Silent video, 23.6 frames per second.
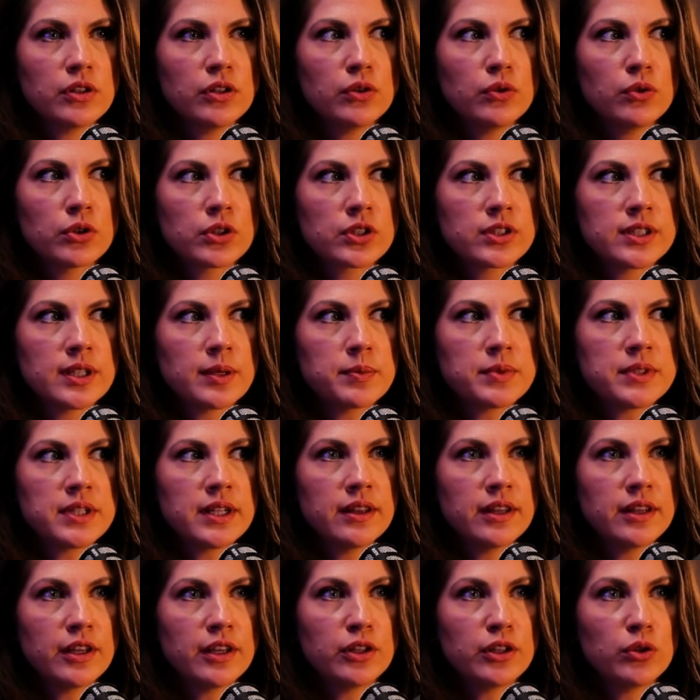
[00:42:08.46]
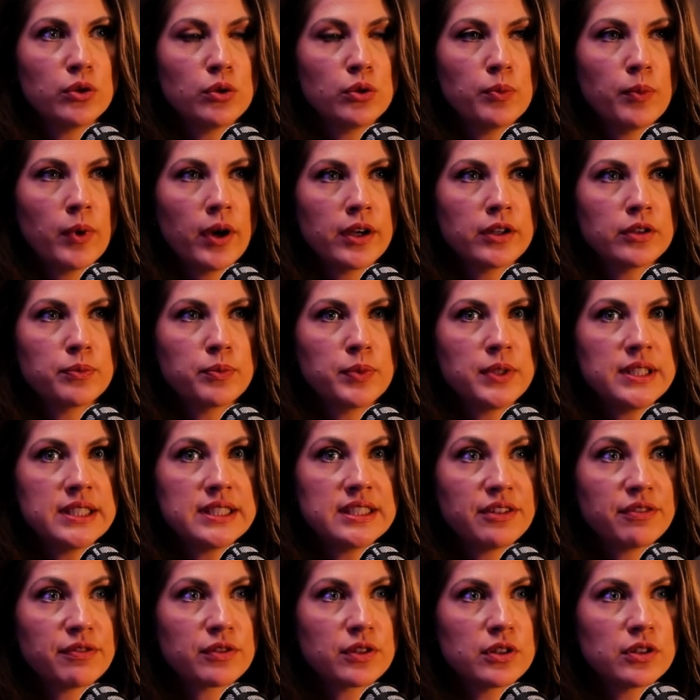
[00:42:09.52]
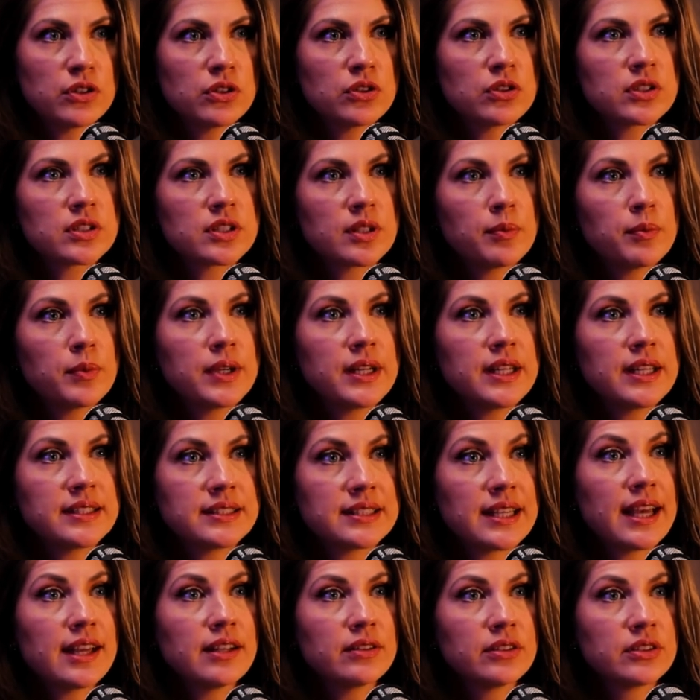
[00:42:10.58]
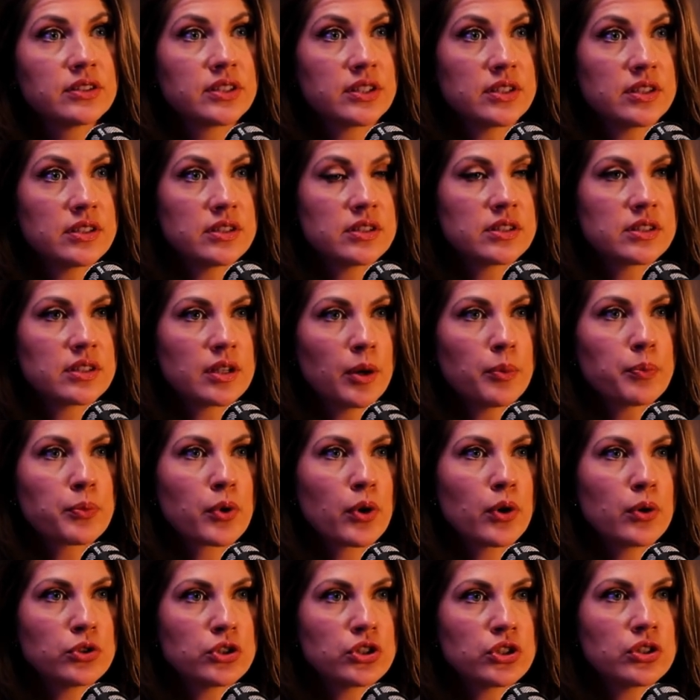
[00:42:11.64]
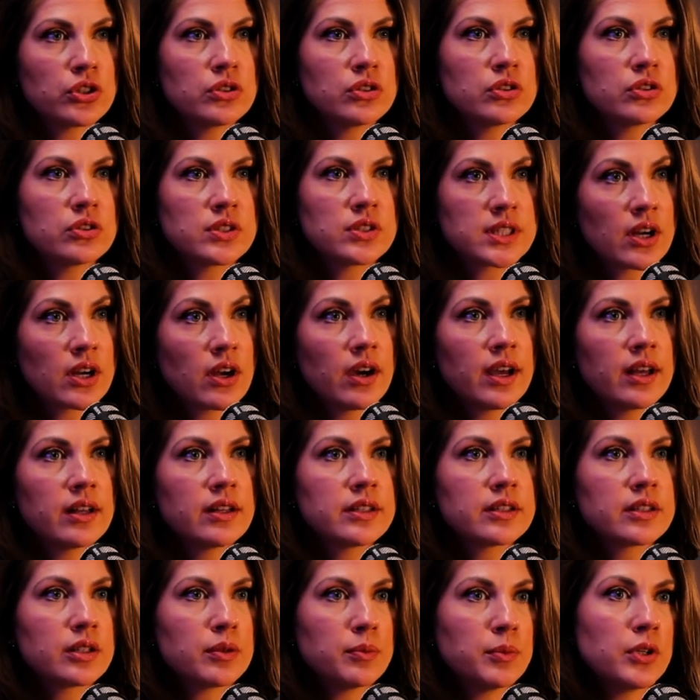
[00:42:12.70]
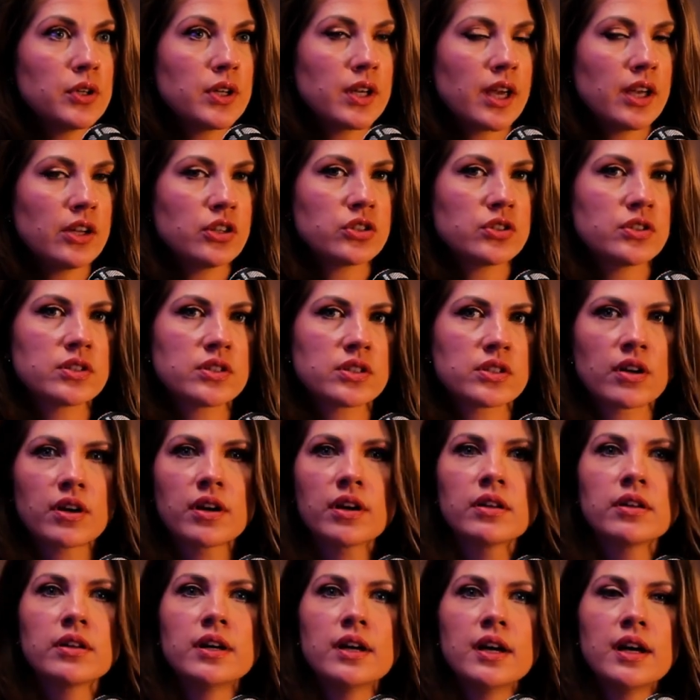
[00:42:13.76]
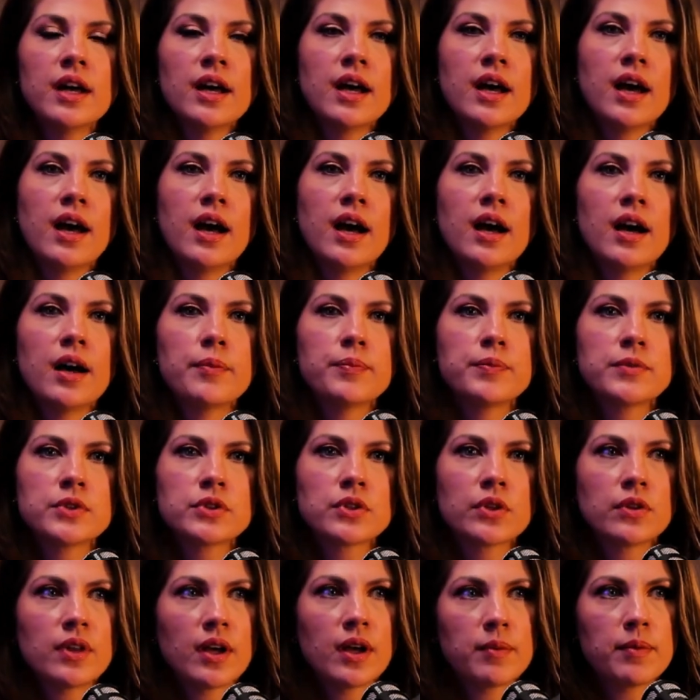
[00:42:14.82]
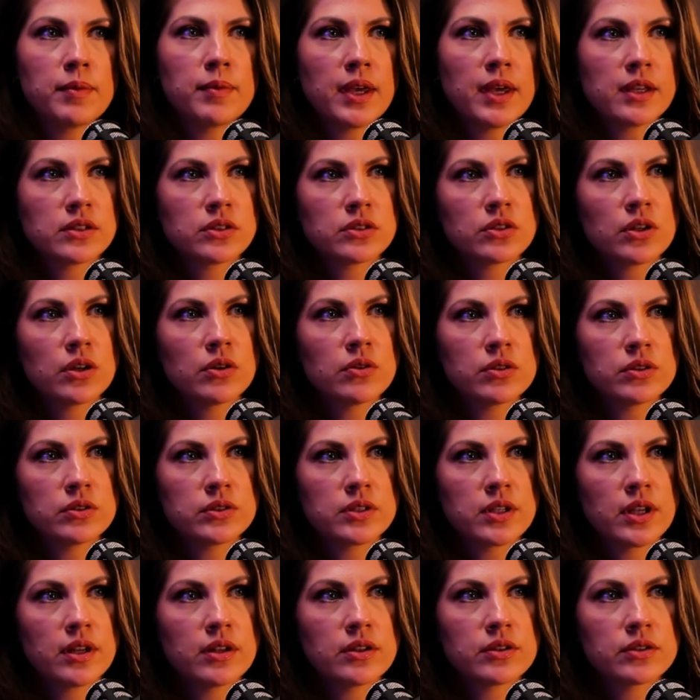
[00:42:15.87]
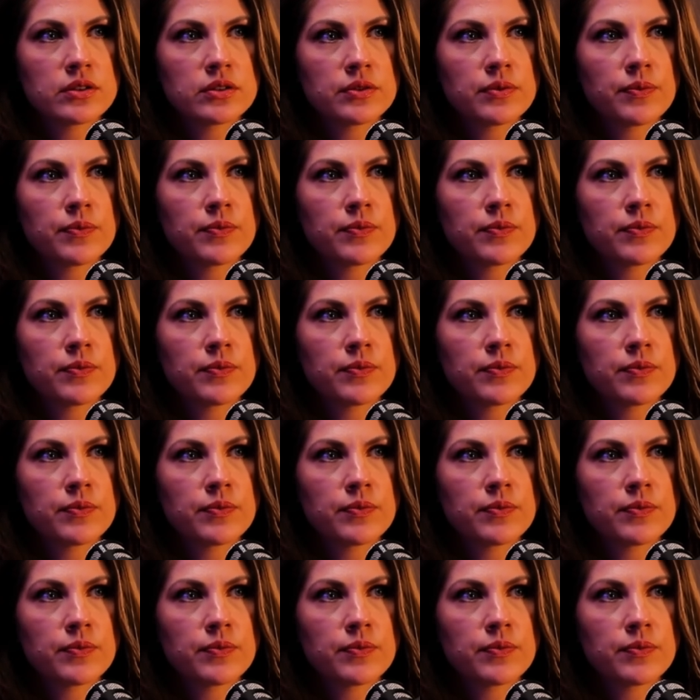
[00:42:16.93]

you accepting that you might be different to somebody else's approach and style and communication yeah. style. Yeah. So that makes total sense.